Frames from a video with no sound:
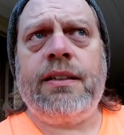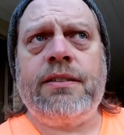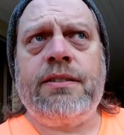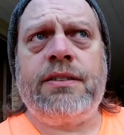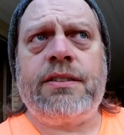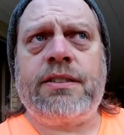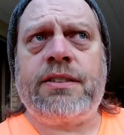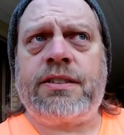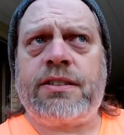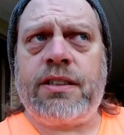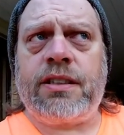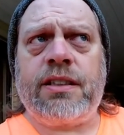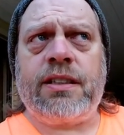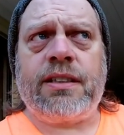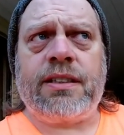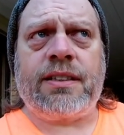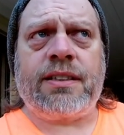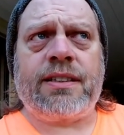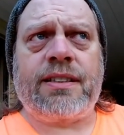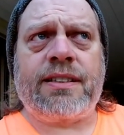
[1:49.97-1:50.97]
just
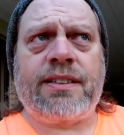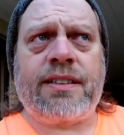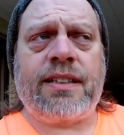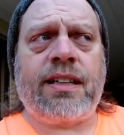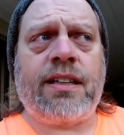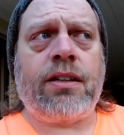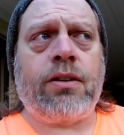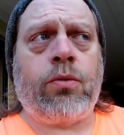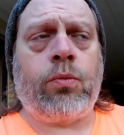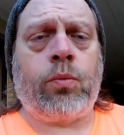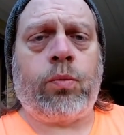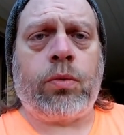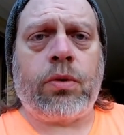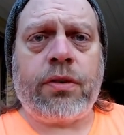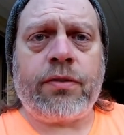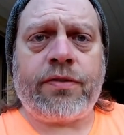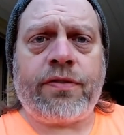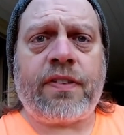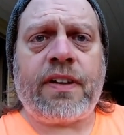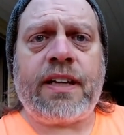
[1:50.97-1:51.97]
kind of
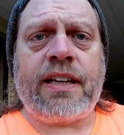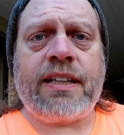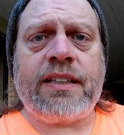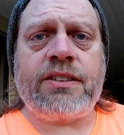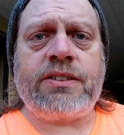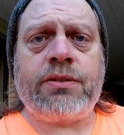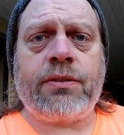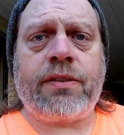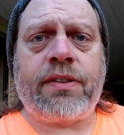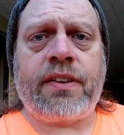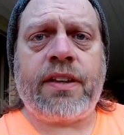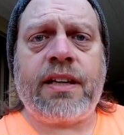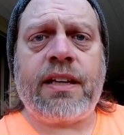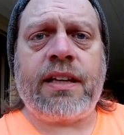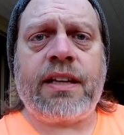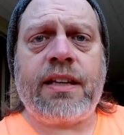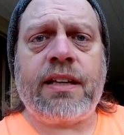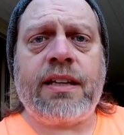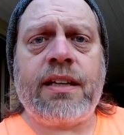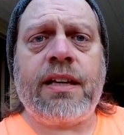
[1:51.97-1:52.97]
one financial
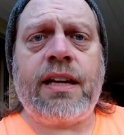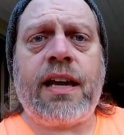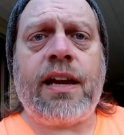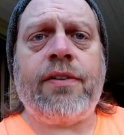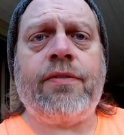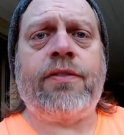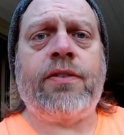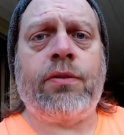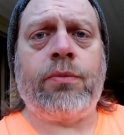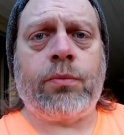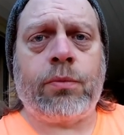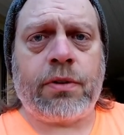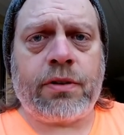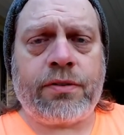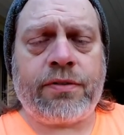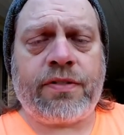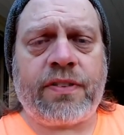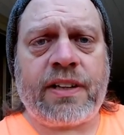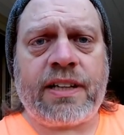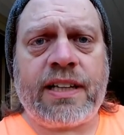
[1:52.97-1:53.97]
thing after one
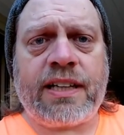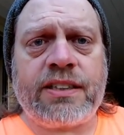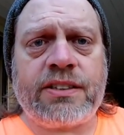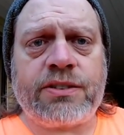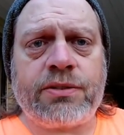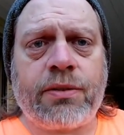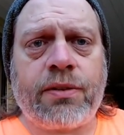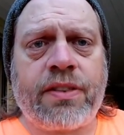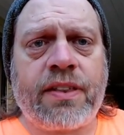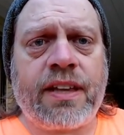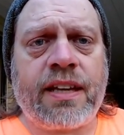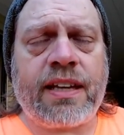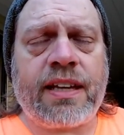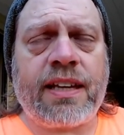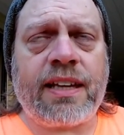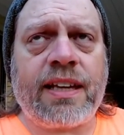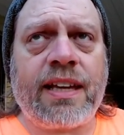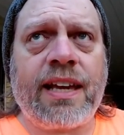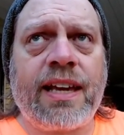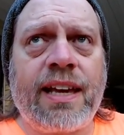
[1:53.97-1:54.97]
financial
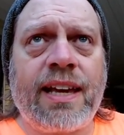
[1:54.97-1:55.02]
thing.